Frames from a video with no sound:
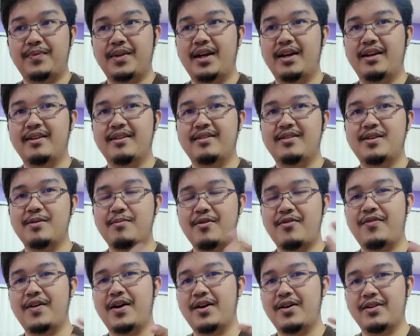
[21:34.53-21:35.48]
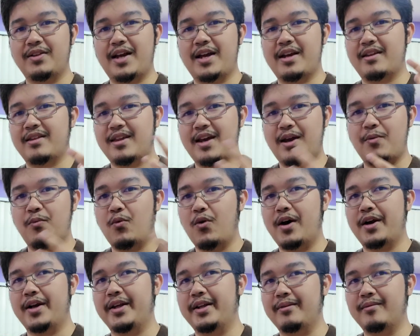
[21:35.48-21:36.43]
And to be fair, like, they
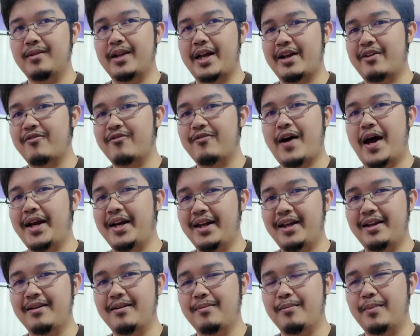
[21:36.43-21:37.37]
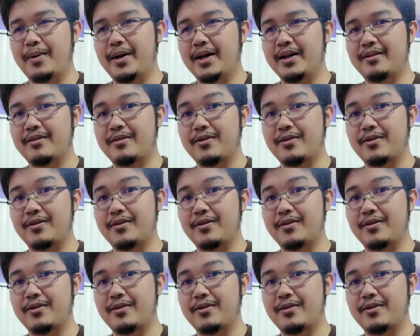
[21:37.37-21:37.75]
wanted like Finan, but